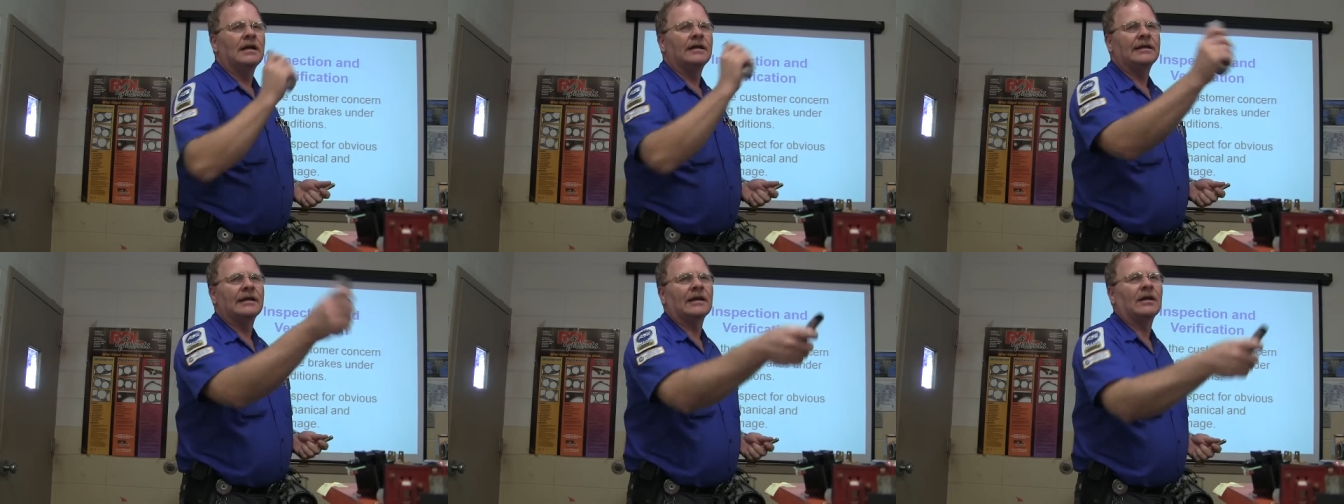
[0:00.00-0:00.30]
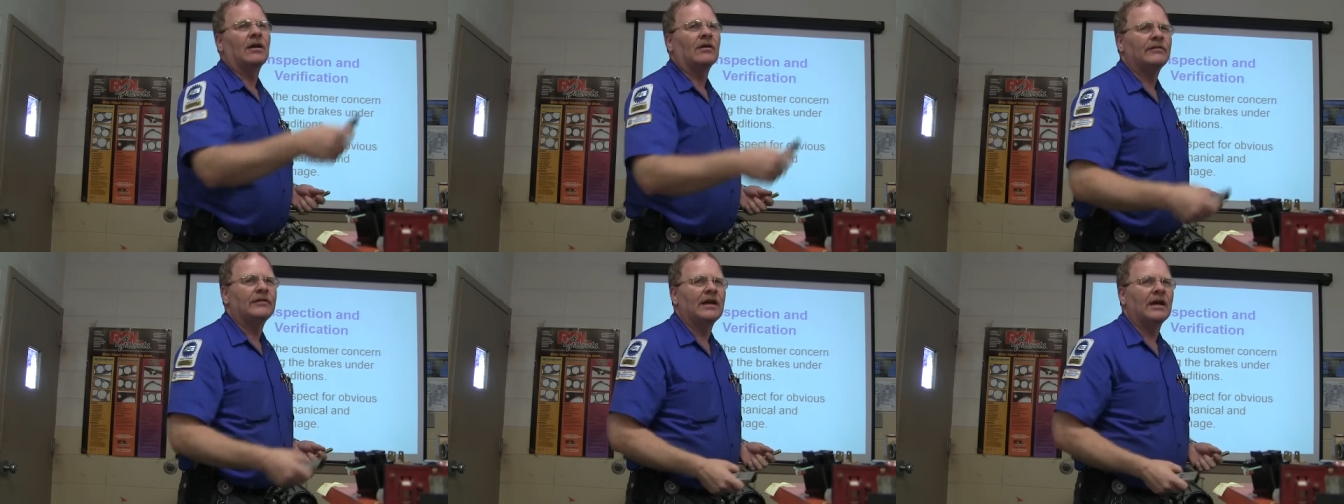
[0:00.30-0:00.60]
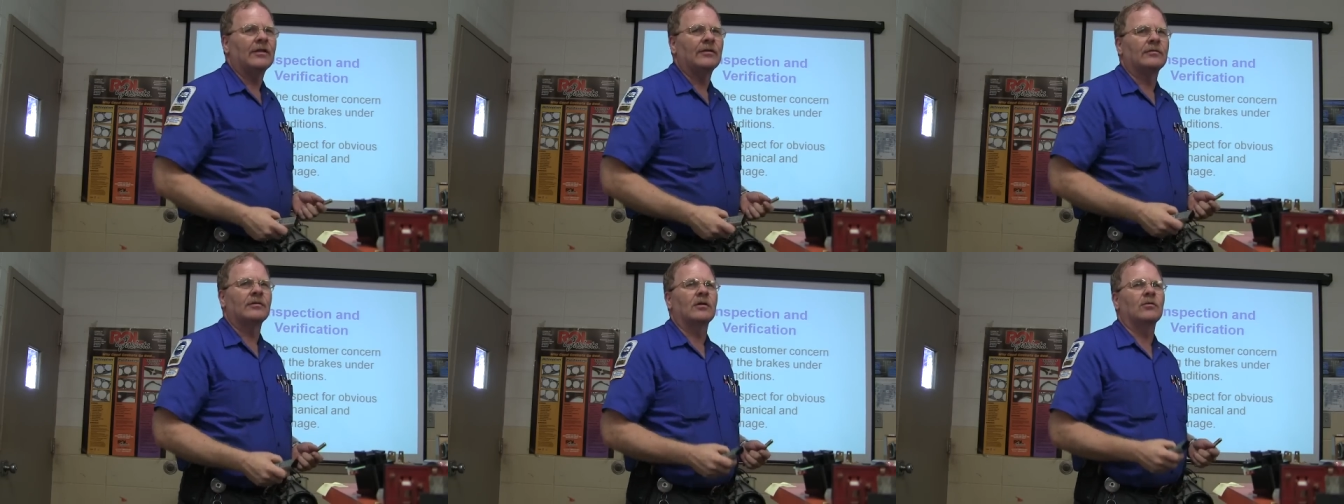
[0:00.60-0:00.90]
and take off
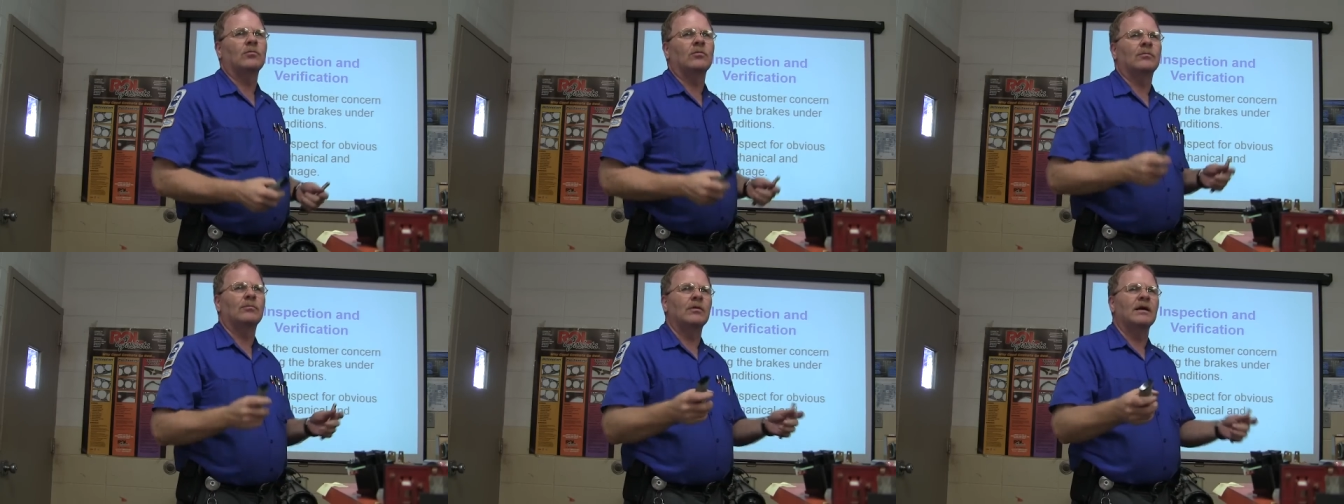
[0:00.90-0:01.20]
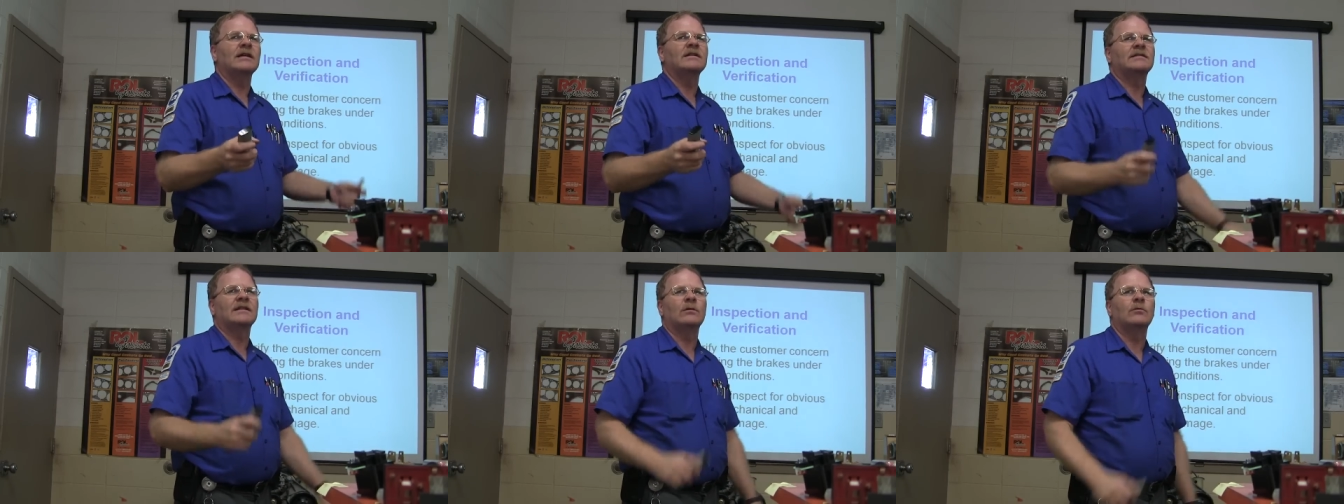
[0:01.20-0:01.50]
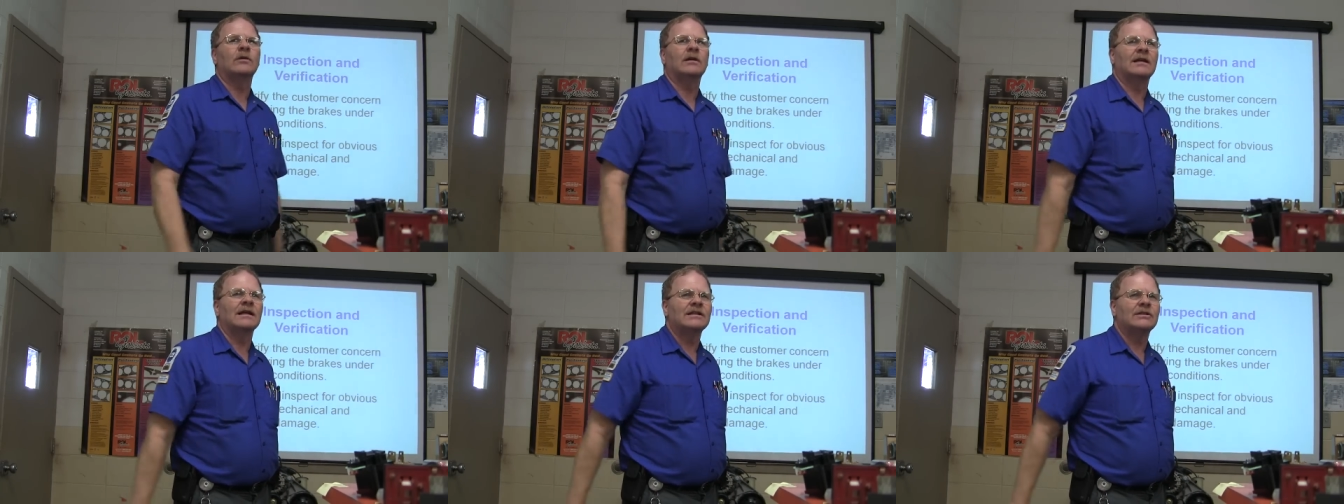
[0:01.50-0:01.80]
down the road with brakes they
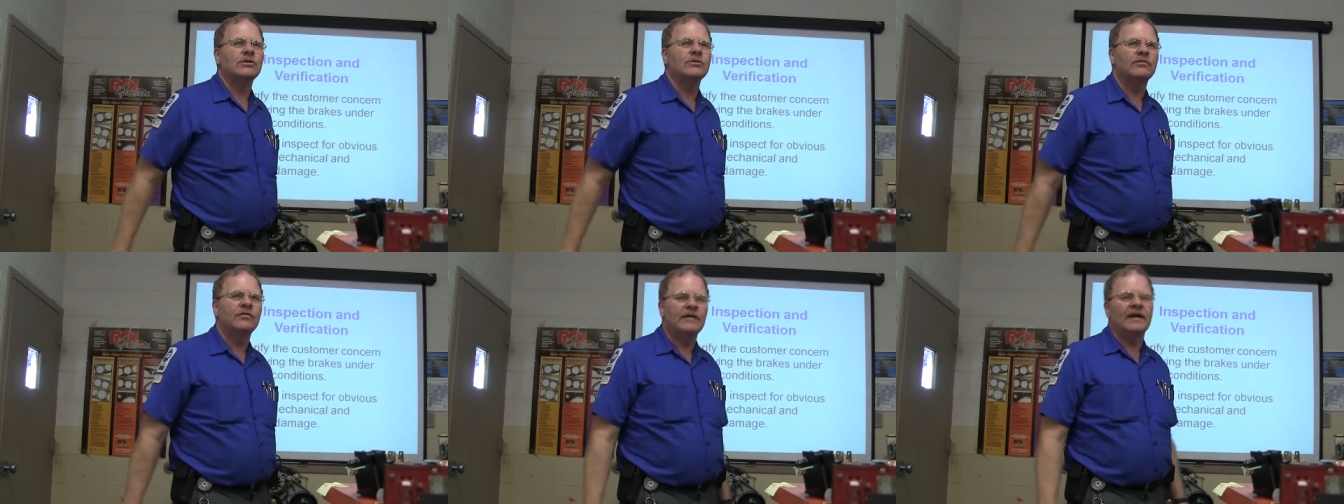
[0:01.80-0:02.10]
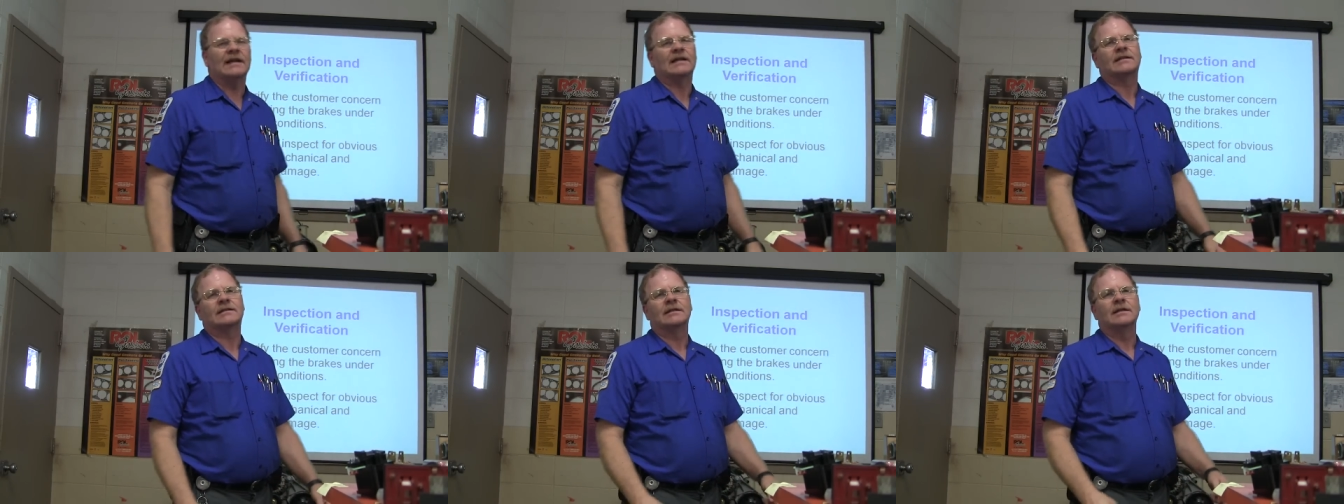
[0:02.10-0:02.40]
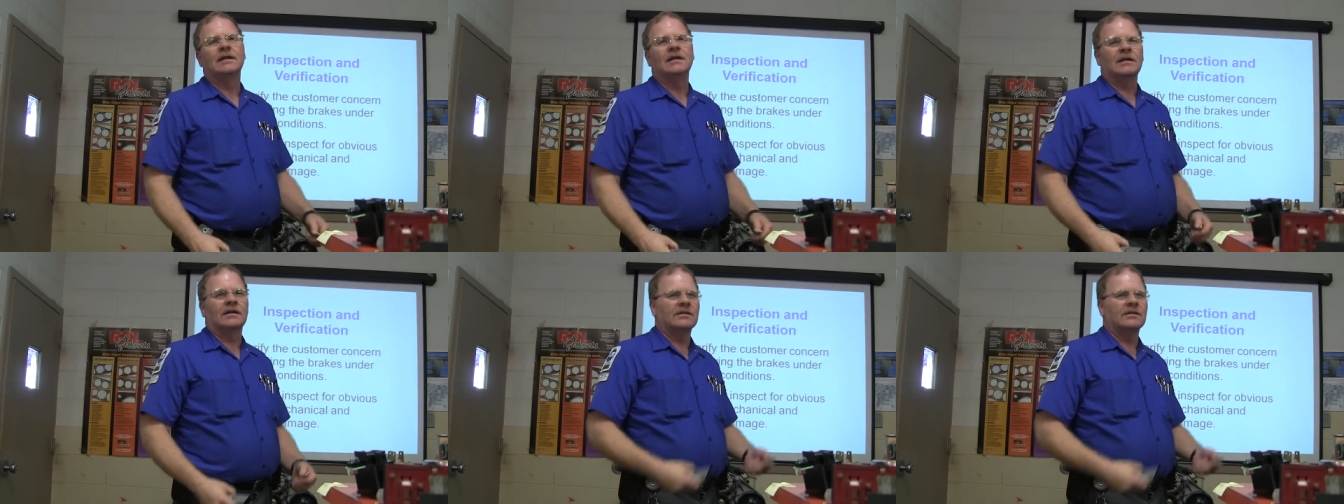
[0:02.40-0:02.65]
wouldn't let you fix.